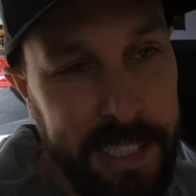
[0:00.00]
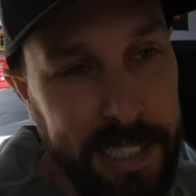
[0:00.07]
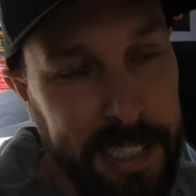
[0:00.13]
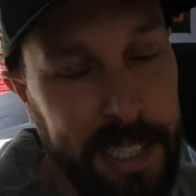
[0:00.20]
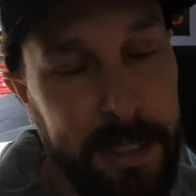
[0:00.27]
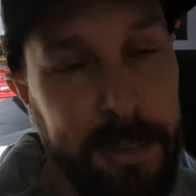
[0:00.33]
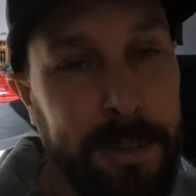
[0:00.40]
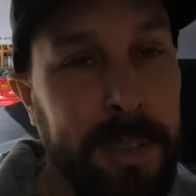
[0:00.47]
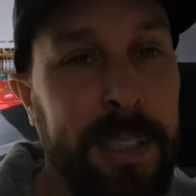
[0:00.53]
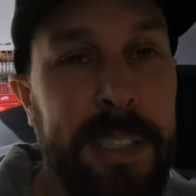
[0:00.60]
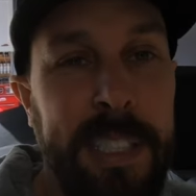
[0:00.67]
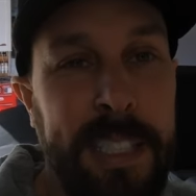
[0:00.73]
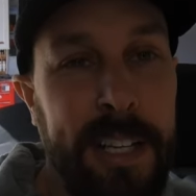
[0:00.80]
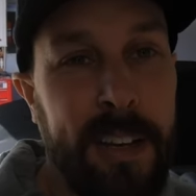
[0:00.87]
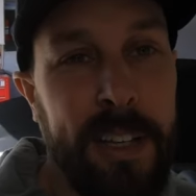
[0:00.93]
you know,
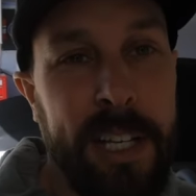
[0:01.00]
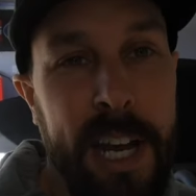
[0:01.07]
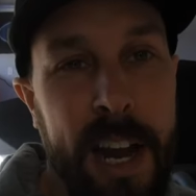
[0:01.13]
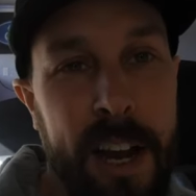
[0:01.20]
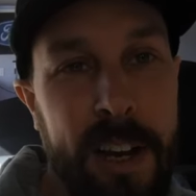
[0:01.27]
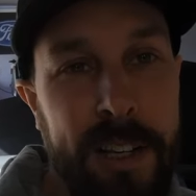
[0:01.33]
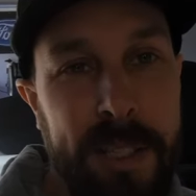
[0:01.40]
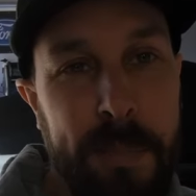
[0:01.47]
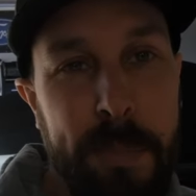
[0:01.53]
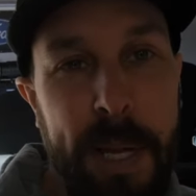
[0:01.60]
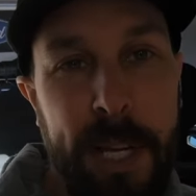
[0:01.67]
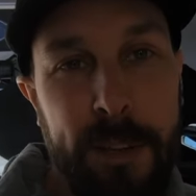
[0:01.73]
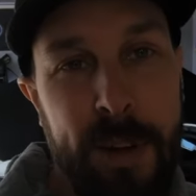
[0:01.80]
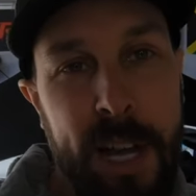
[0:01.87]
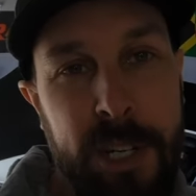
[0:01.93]
detailing cars and
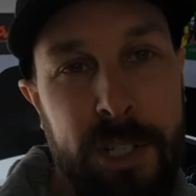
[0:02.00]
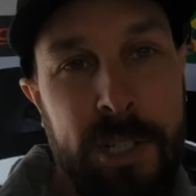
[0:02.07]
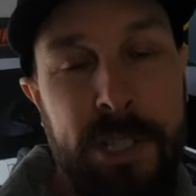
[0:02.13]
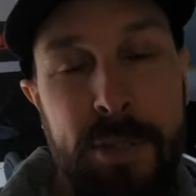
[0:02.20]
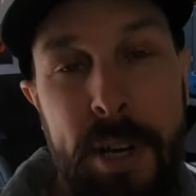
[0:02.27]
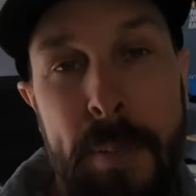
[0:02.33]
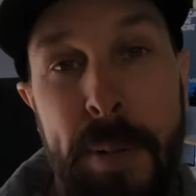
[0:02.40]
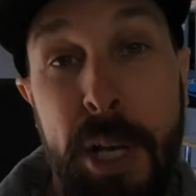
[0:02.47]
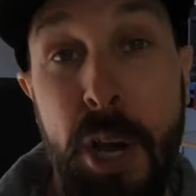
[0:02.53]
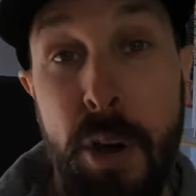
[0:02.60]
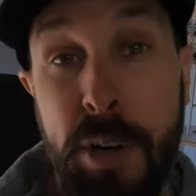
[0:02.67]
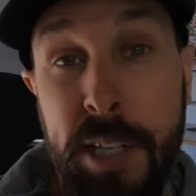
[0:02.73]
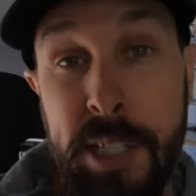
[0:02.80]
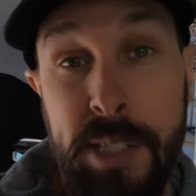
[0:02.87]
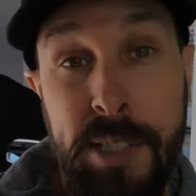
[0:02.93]
paint corrections, ceramic
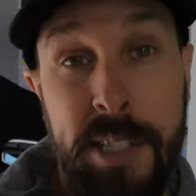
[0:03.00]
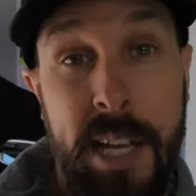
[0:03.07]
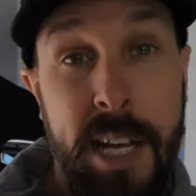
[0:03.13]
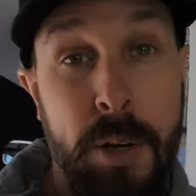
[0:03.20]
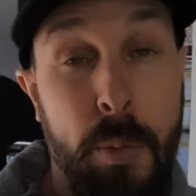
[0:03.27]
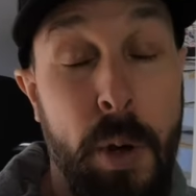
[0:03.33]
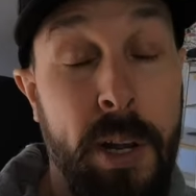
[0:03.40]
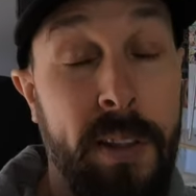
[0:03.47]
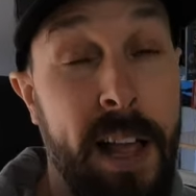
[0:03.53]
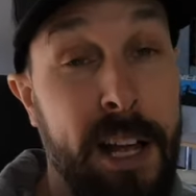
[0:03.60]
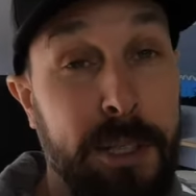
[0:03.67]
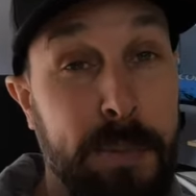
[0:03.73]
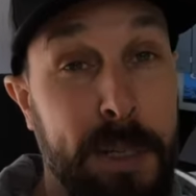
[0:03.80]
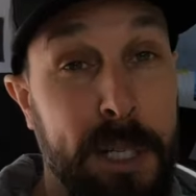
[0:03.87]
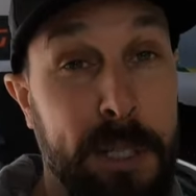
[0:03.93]
coatings, uh, what
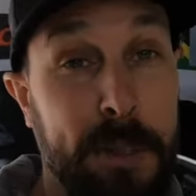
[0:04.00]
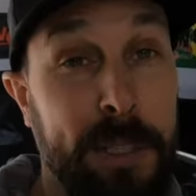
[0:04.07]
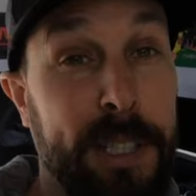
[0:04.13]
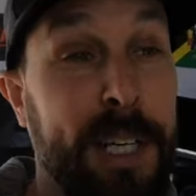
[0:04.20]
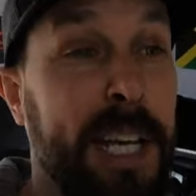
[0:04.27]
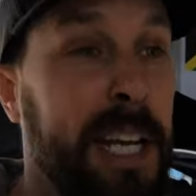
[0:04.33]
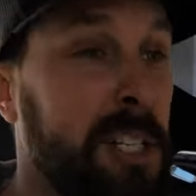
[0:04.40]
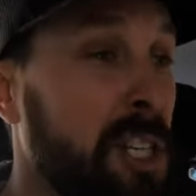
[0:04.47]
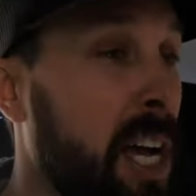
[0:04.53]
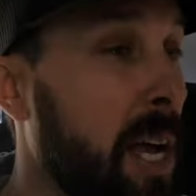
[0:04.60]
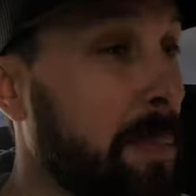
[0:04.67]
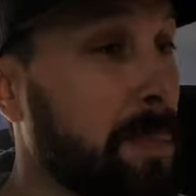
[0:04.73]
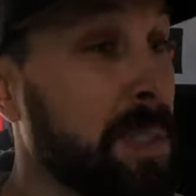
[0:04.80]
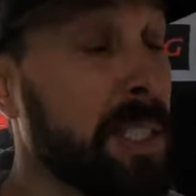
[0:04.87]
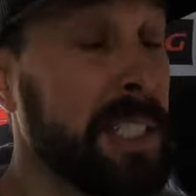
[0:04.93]
allows me to do it. The day
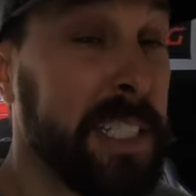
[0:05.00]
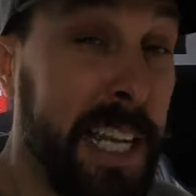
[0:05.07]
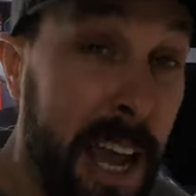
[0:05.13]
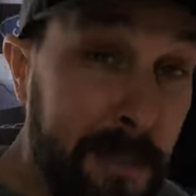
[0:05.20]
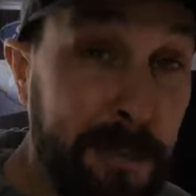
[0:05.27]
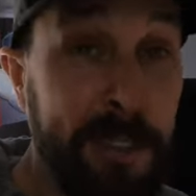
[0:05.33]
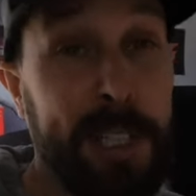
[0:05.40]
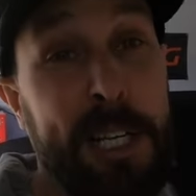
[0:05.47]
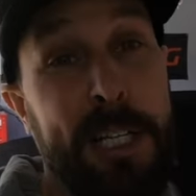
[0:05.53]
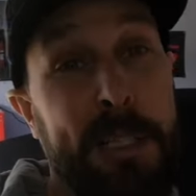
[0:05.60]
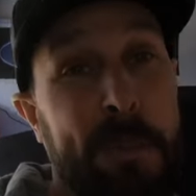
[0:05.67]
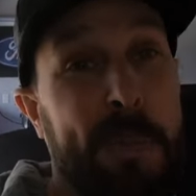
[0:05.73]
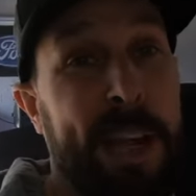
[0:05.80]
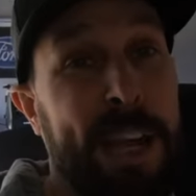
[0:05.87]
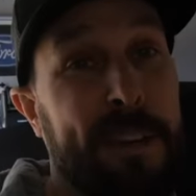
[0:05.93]
job definitely
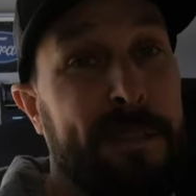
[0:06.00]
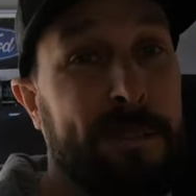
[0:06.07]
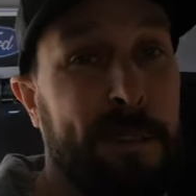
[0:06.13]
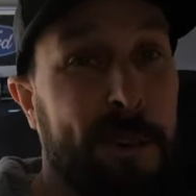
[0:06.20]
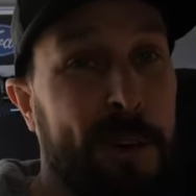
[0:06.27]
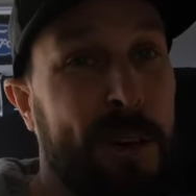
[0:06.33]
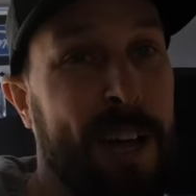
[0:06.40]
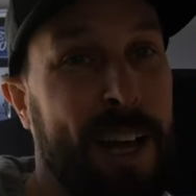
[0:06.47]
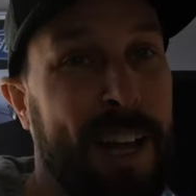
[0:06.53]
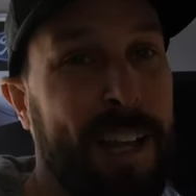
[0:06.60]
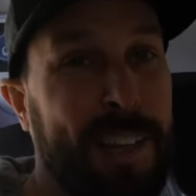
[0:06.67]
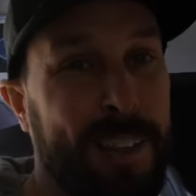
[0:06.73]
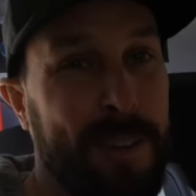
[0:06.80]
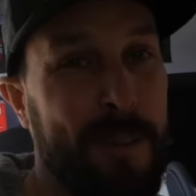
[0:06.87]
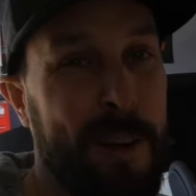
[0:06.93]
doesn't pay for uh,
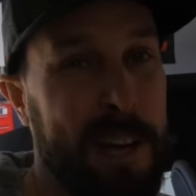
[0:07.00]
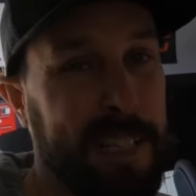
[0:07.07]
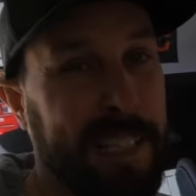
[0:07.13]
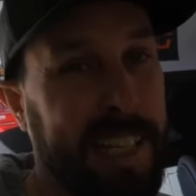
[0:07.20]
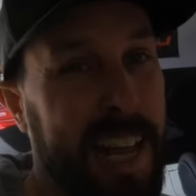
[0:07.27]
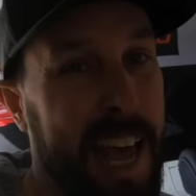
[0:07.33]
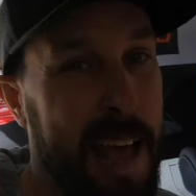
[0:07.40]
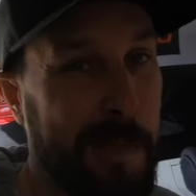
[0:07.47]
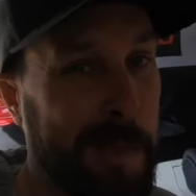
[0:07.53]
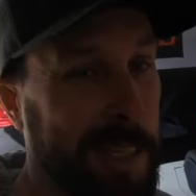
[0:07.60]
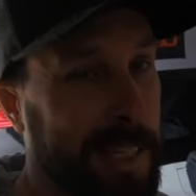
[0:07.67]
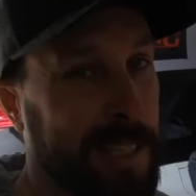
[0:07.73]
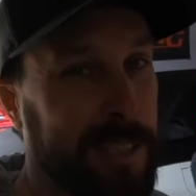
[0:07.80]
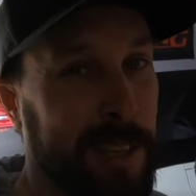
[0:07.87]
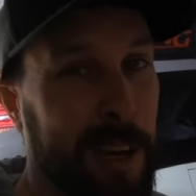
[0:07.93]
the racing
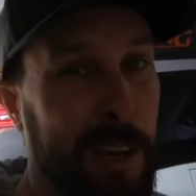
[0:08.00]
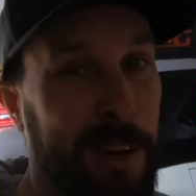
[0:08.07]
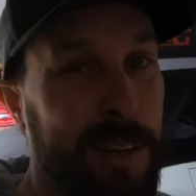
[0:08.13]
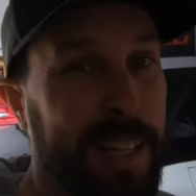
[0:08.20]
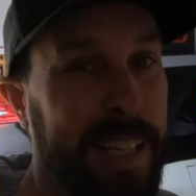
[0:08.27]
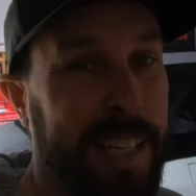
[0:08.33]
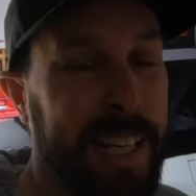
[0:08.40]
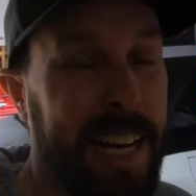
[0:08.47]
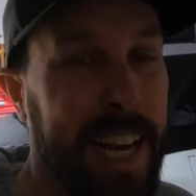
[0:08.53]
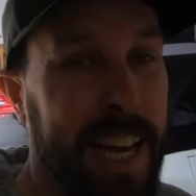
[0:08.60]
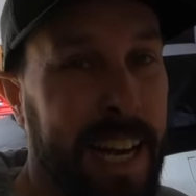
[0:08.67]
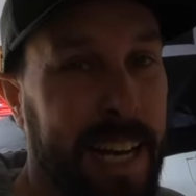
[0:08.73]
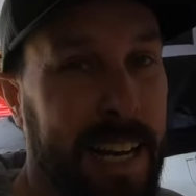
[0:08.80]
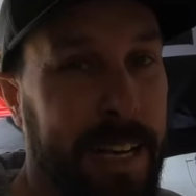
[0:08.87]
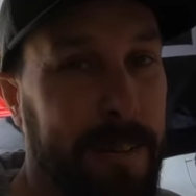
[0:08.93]
habit. So
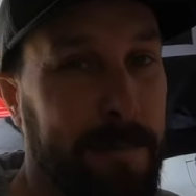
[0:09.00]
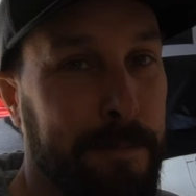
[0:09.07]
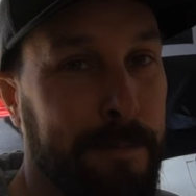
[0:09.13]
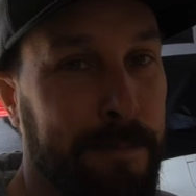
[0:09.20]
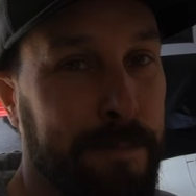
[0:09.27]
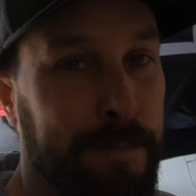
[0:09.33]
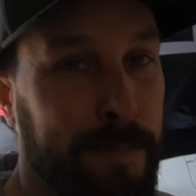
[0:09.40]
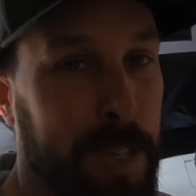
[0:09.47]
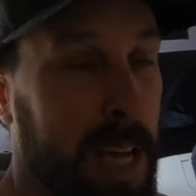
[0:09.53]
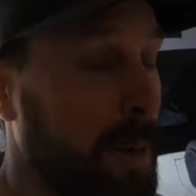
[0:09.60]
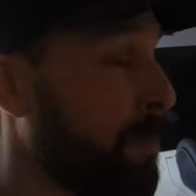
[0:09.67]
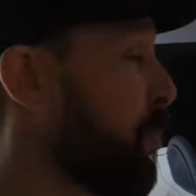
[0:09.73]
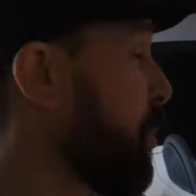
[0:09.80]
um, yeah, I'm